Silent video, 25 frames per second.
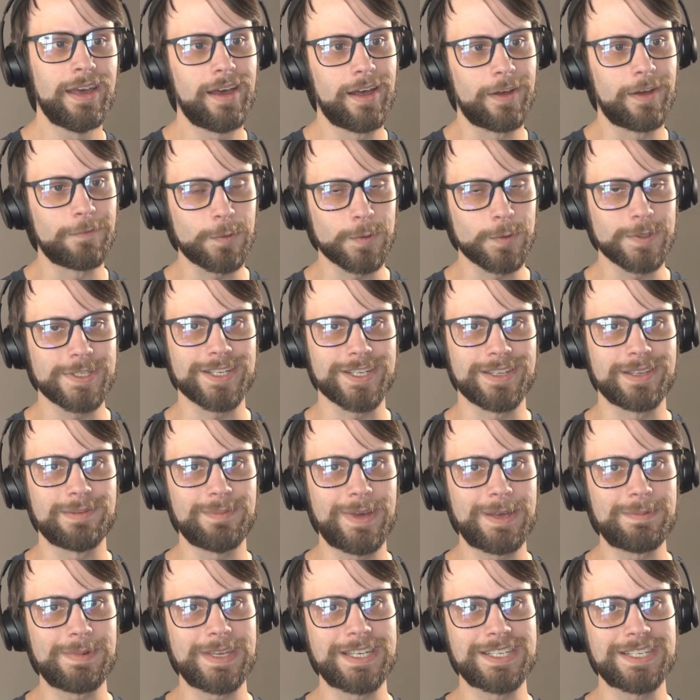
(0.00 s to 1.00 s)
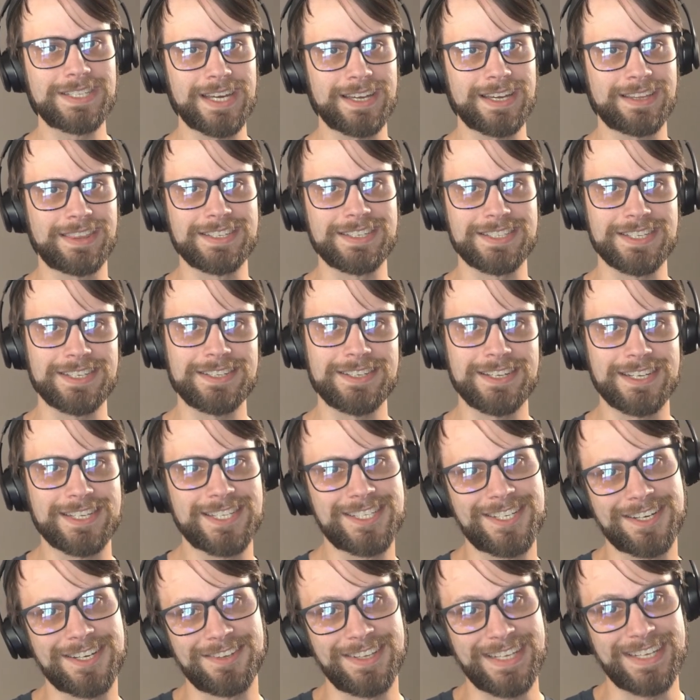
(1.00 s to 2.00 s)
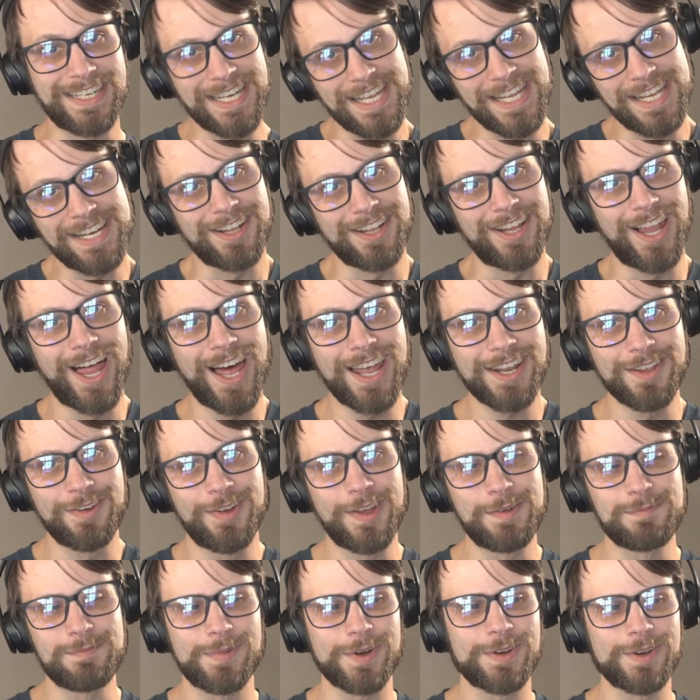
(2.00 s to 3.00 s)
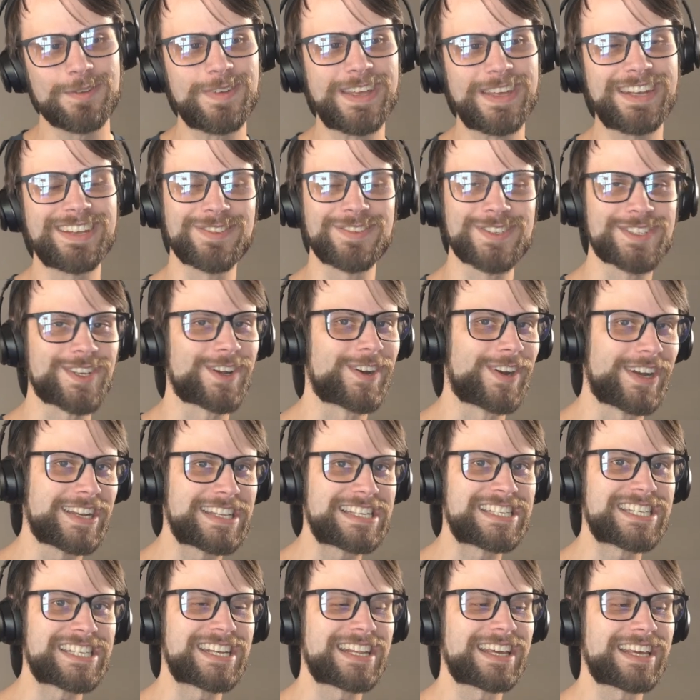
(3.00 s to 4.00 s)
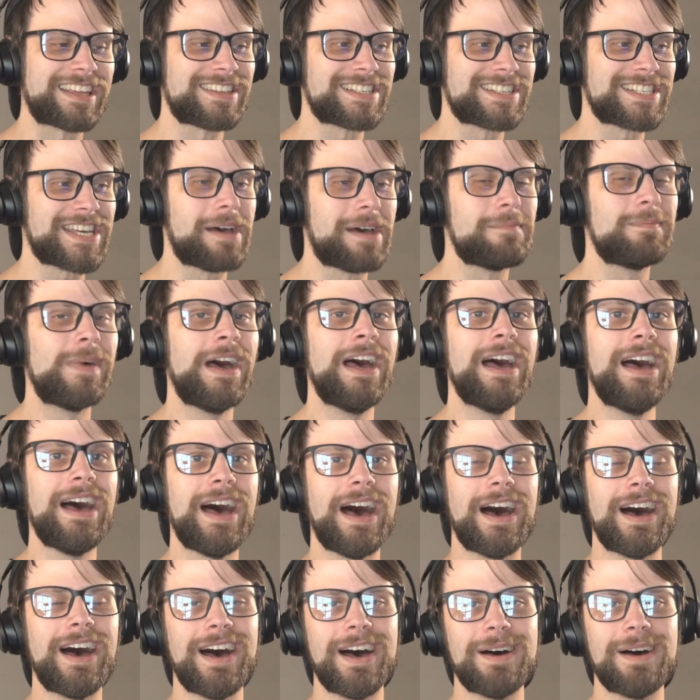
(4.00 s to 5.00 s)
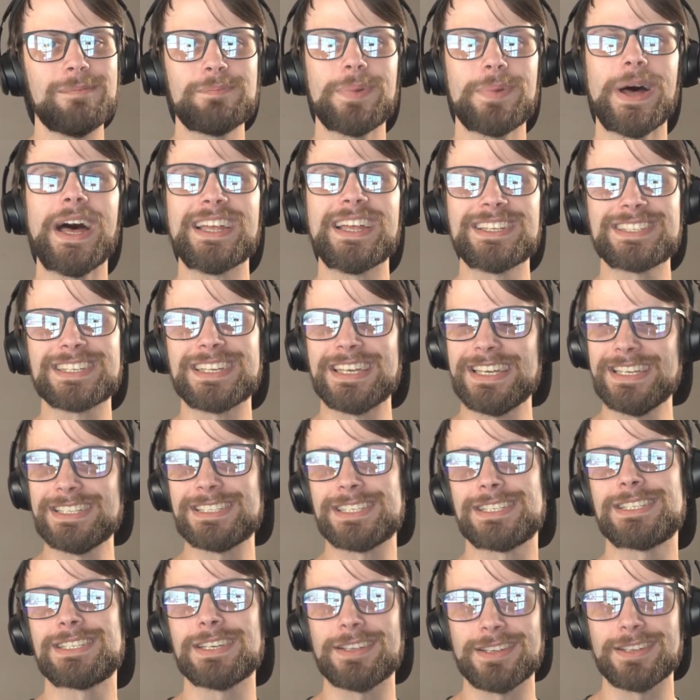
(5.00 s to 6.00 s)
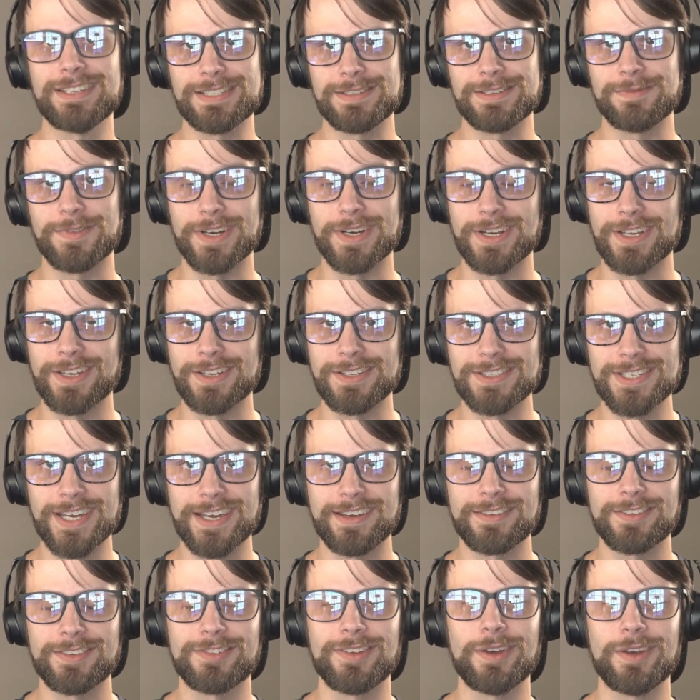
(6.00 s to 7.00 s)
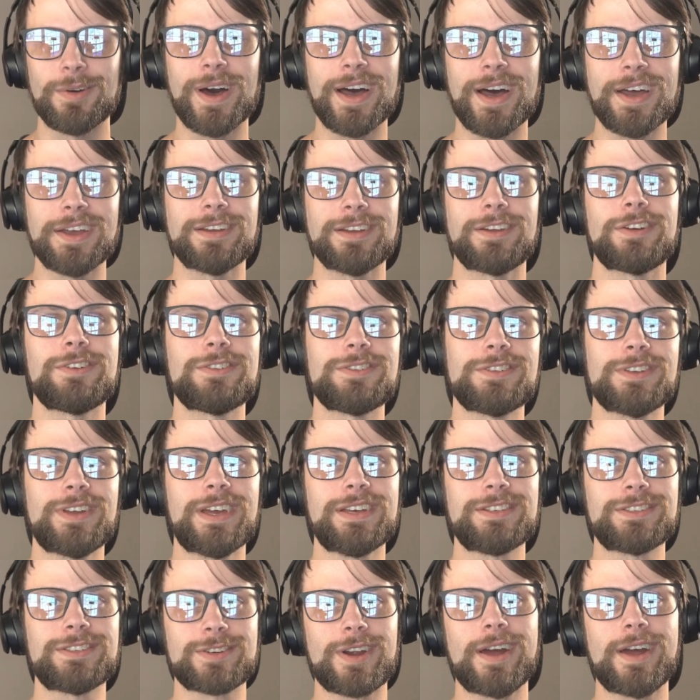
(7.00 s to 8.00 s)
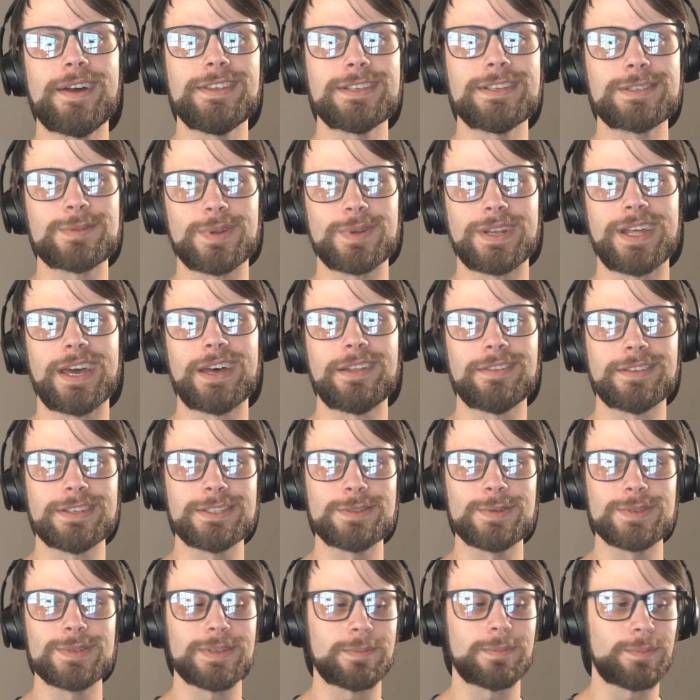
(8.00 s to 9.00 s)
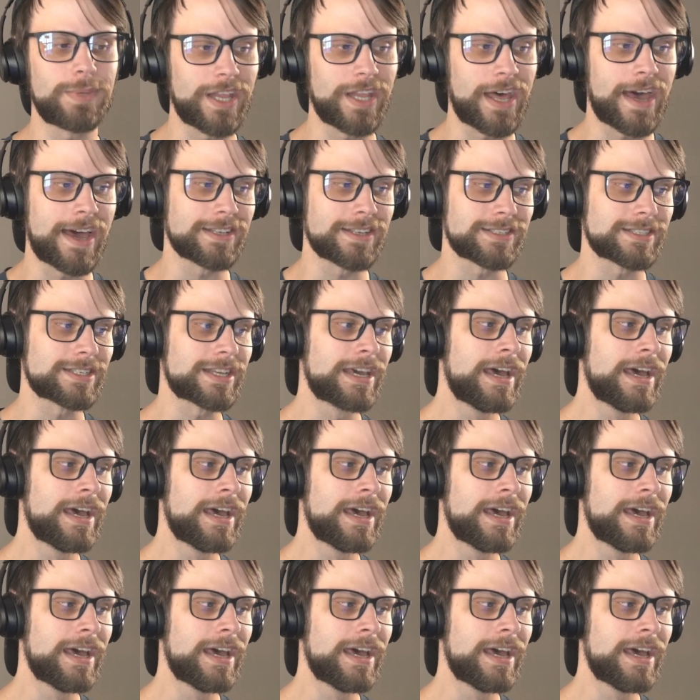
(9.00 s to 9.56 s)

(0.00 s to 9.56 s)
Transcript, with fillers: Unfortunately, maybe a deck that didn't necessarily need a lot of improvement. It was already sitting at the top, uh, but it still is a very good deck. So I encourage you guys, try this one out. This was a blast.